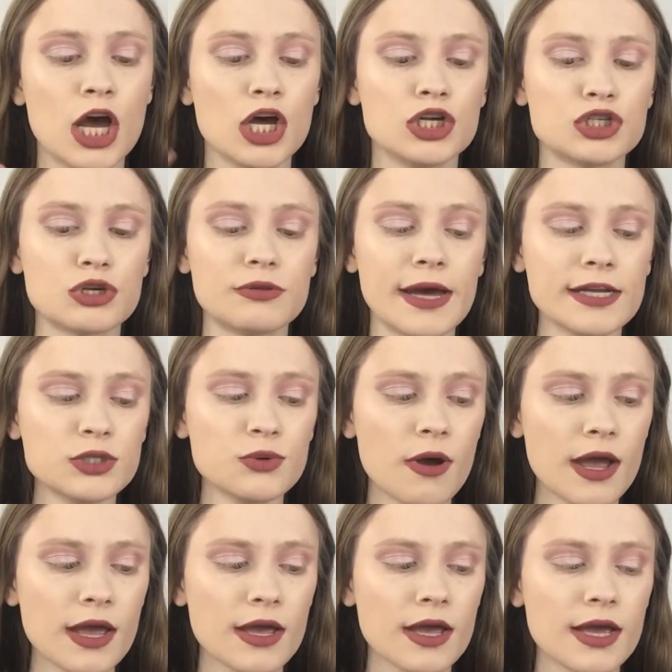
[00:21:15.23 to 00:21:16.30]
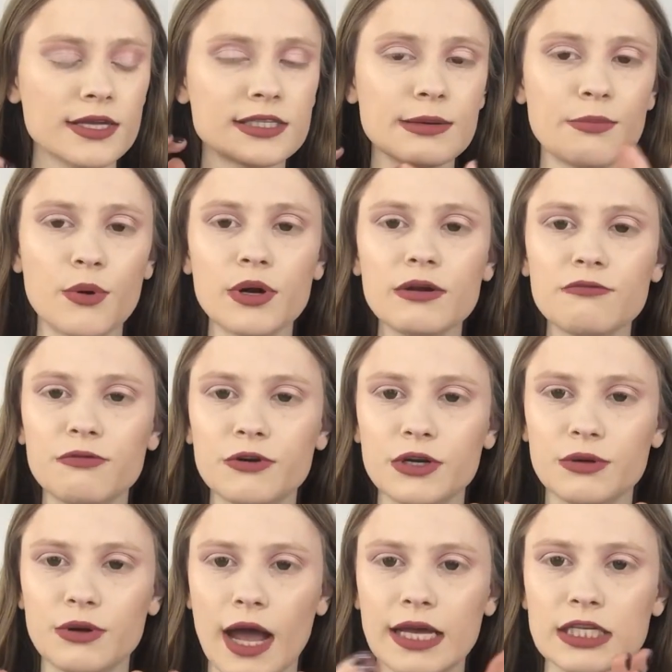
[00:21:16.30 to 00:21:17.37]
So that's why it's important for you
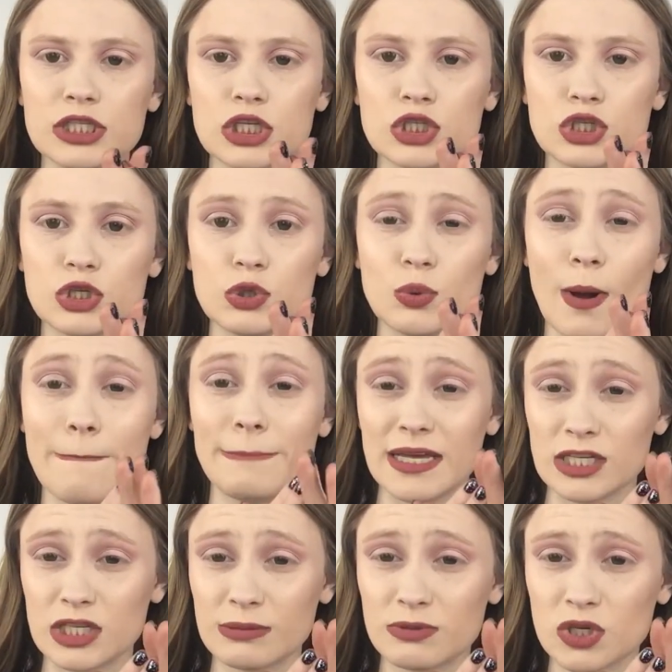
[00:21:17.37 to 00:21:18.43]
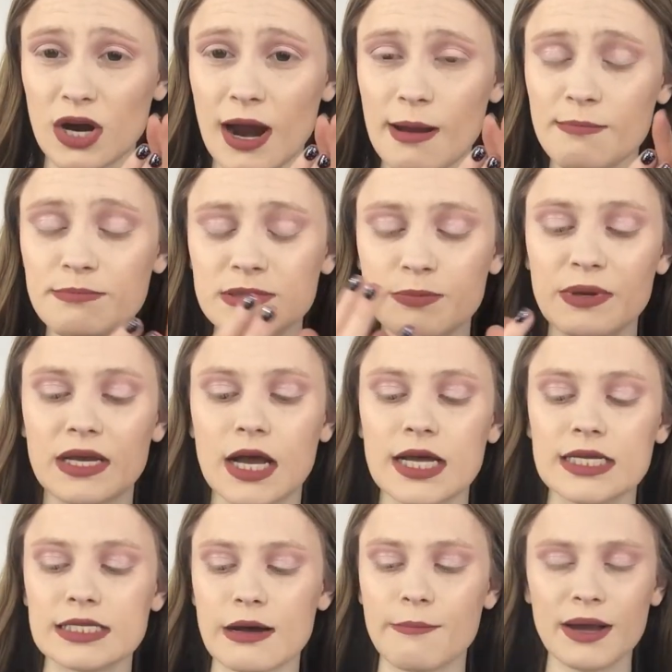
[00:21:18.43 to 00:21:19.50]
guys to be subscribed,
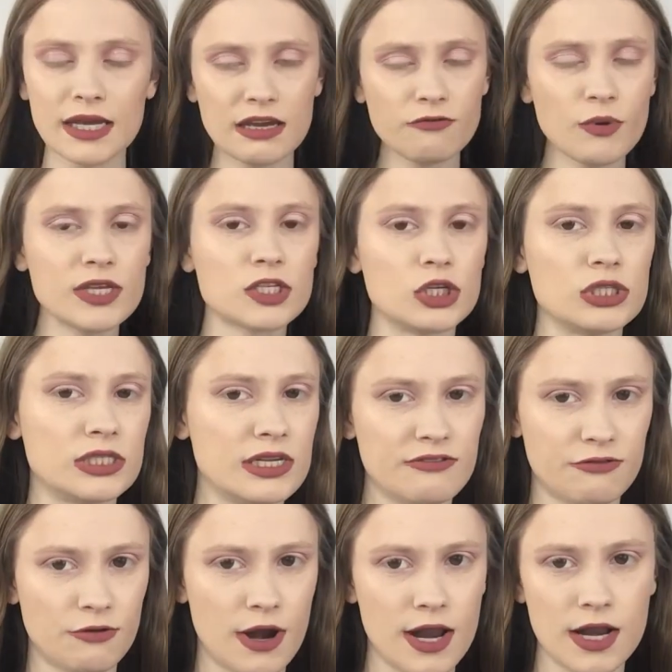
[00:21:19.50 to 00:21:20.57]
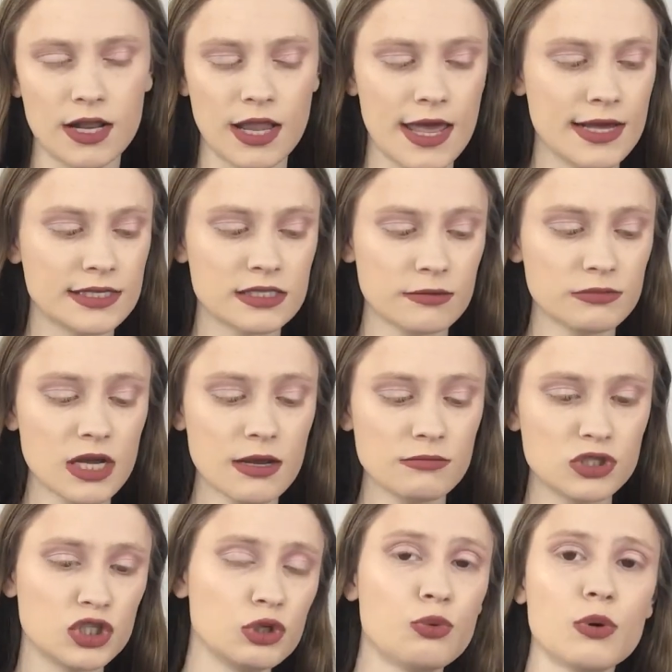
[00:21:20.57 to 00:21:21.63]
because my giveaways are different. Like,
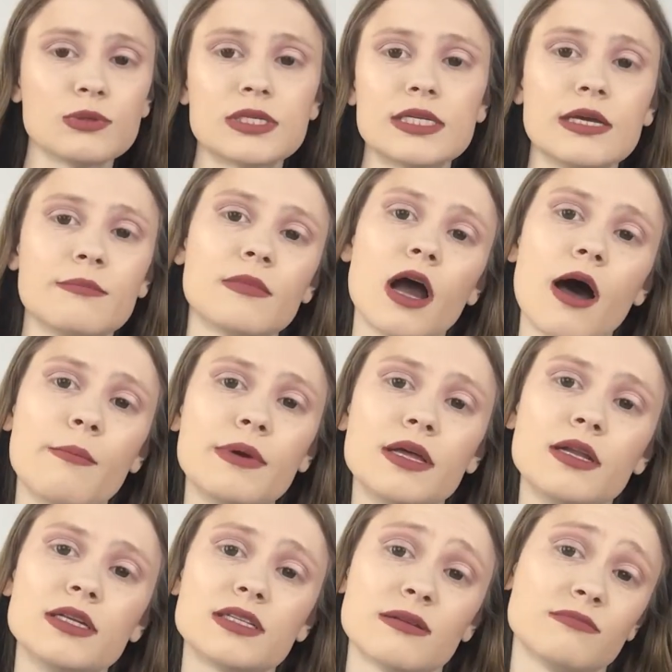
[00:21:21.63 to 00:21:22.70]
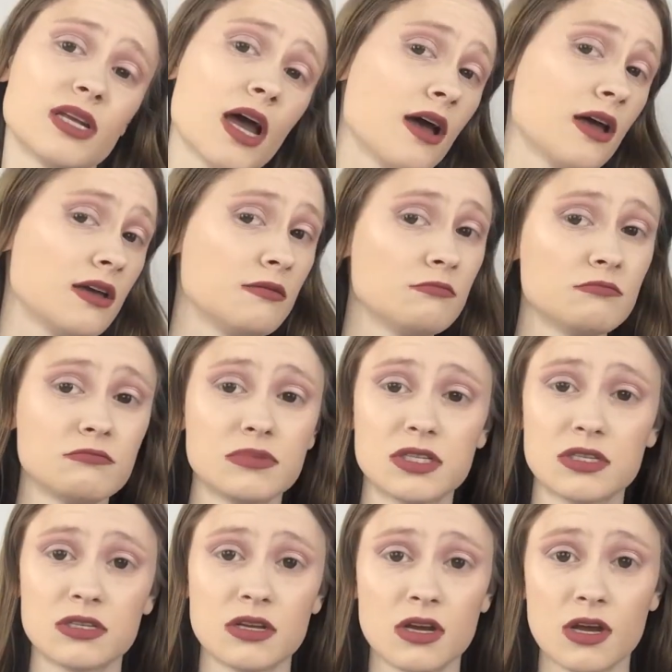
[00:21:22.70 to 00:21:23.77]
sometimes you won't see them coming,
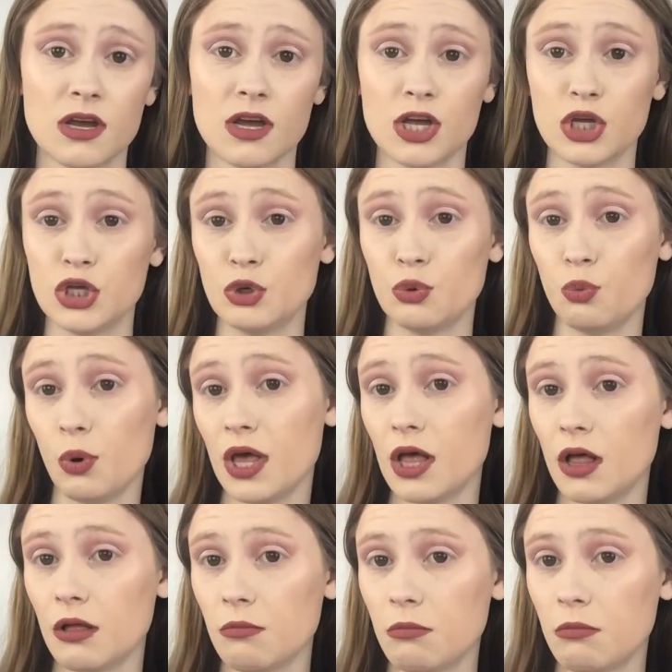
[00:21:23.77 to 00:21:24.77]
sometimes you will.